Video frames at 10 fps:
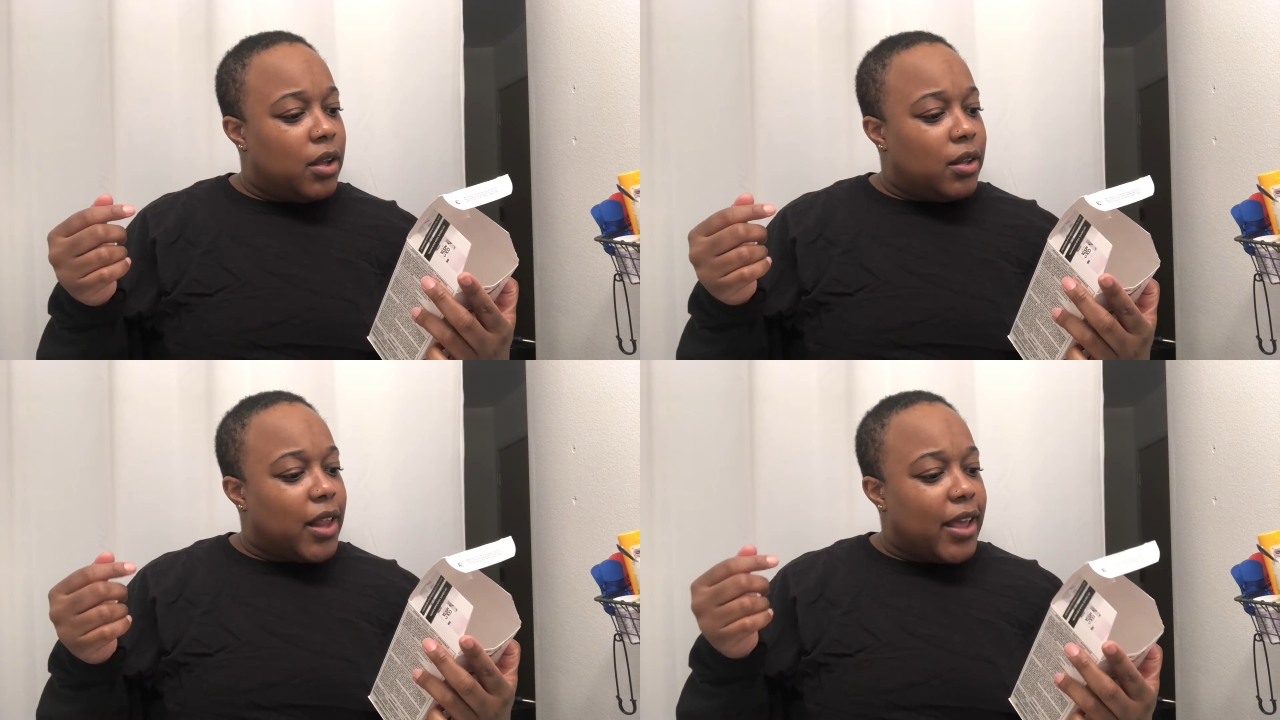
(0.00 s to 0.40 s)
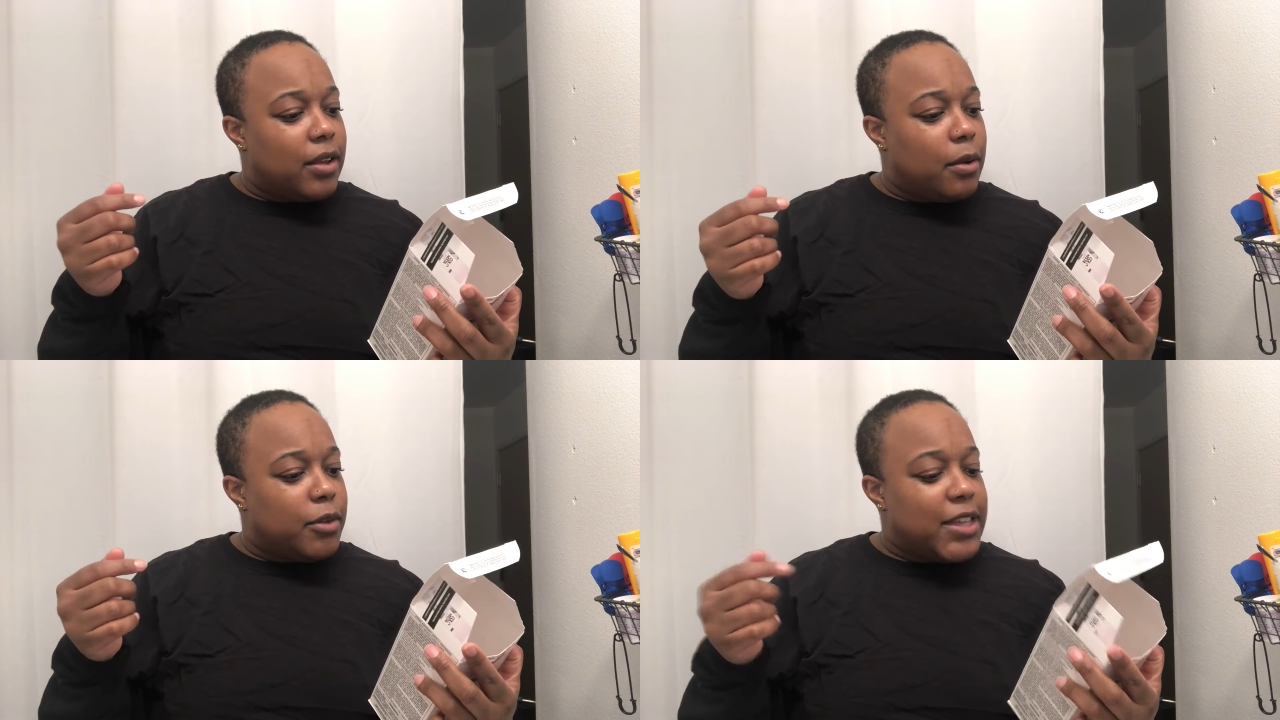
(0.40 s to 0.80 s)
like
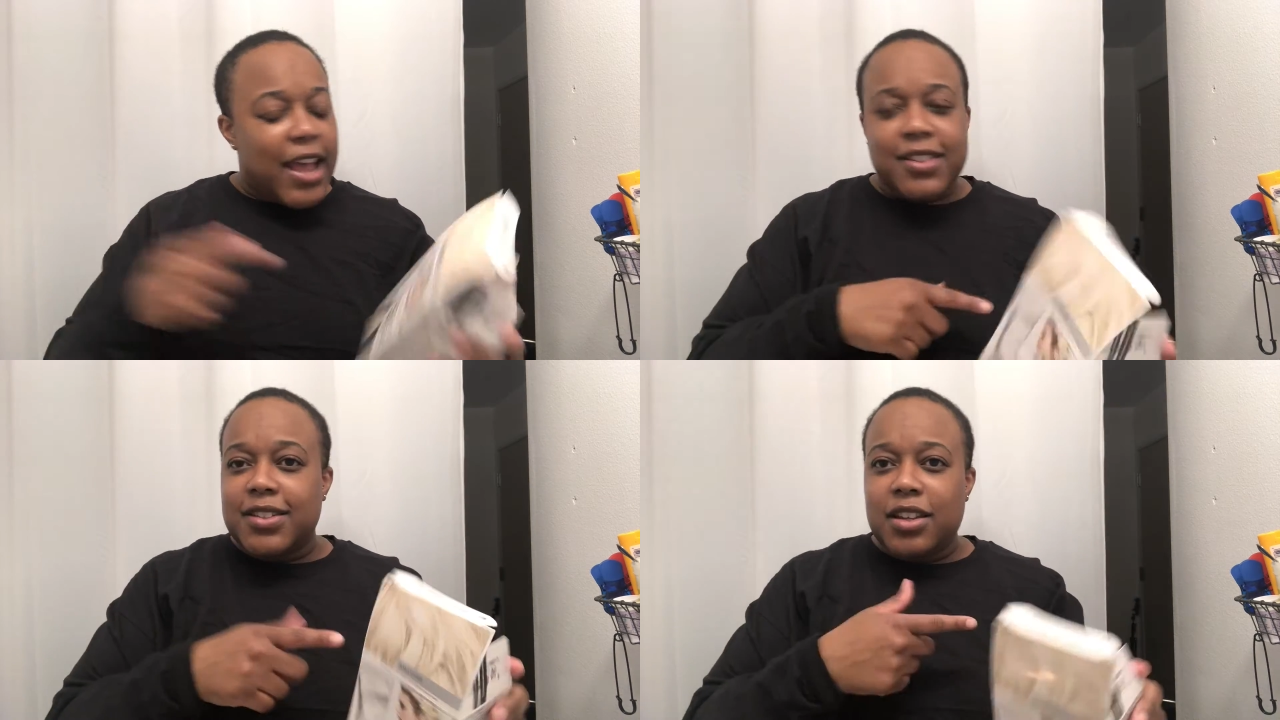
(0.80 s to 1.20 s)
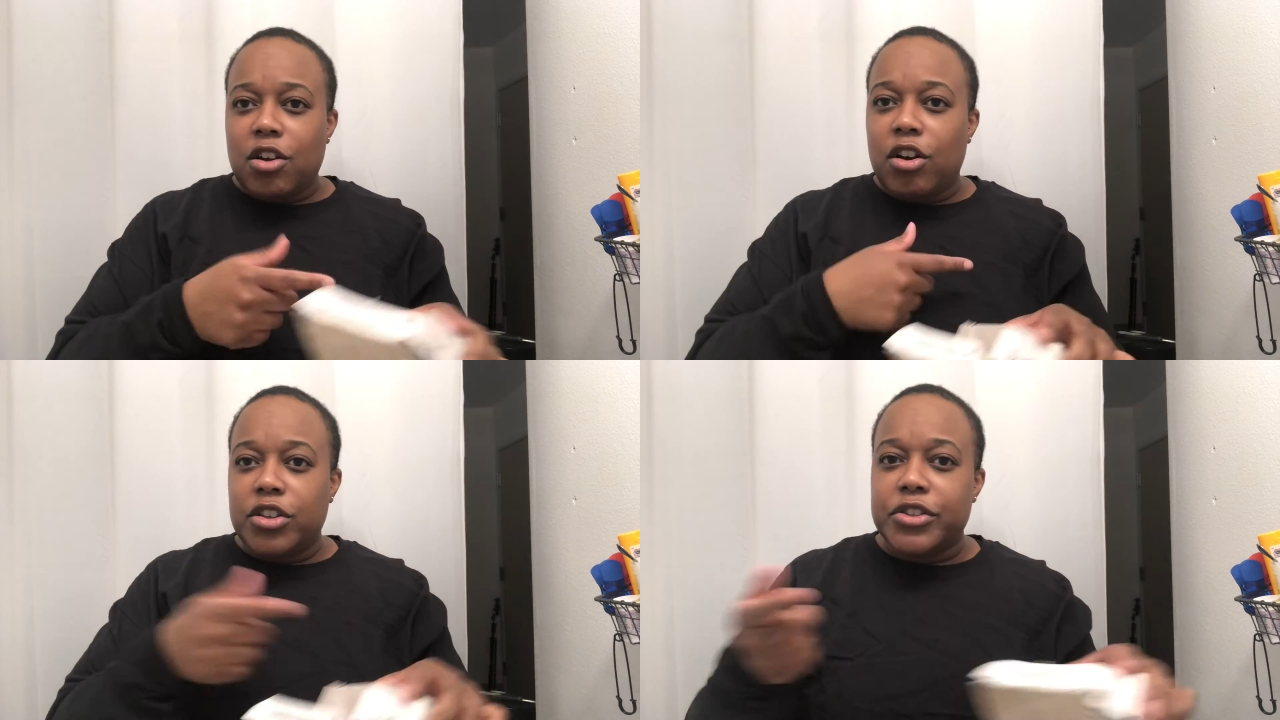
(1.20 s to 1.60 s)
test it
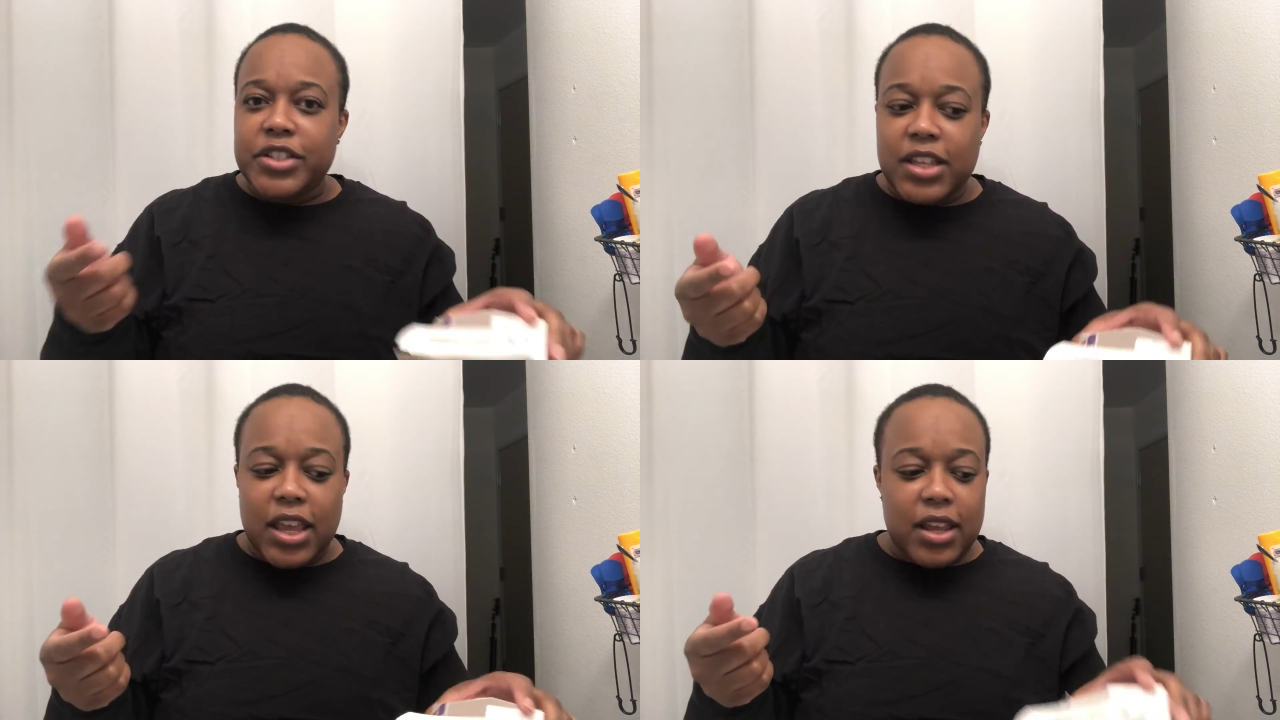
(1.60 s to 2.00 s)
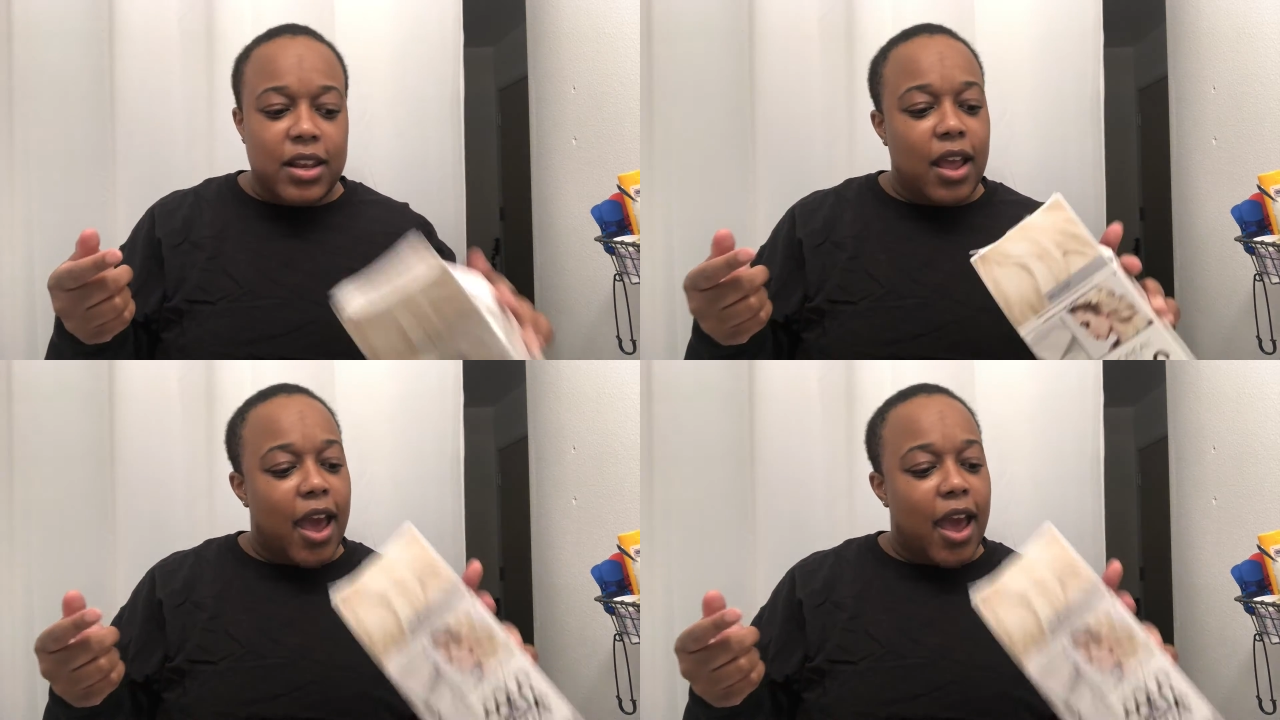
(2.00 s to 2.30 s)
on your skin.